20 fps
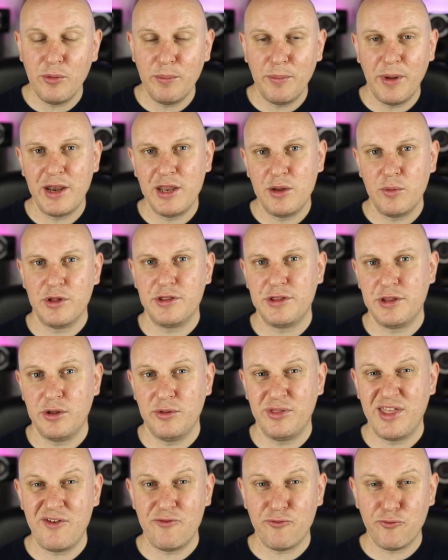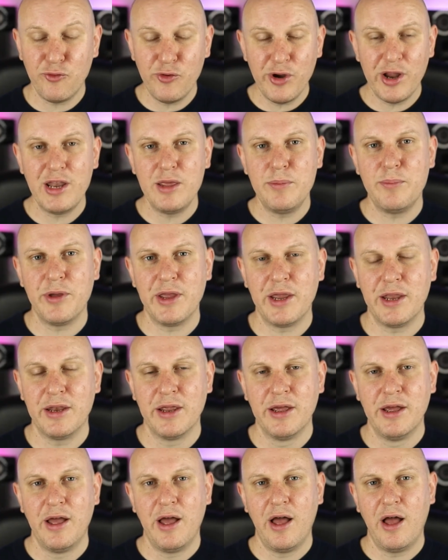money with you. They've really been
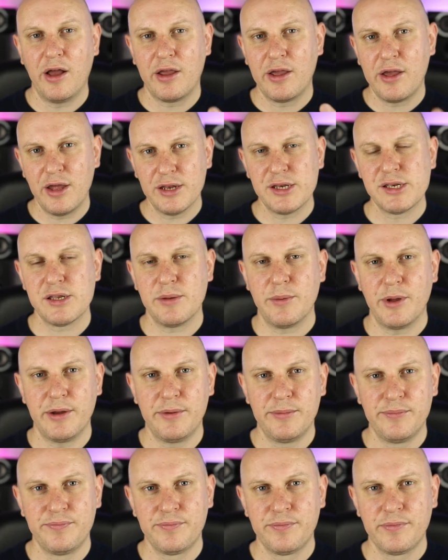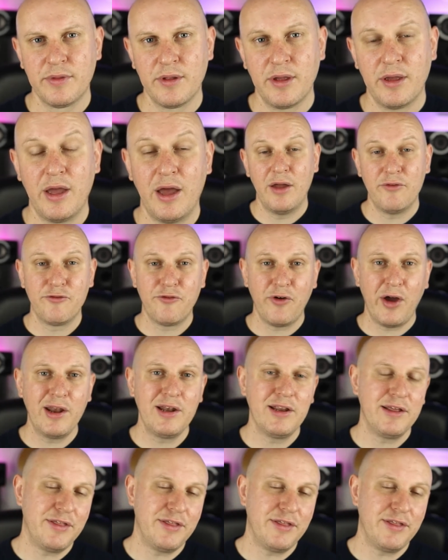a customer. And finally,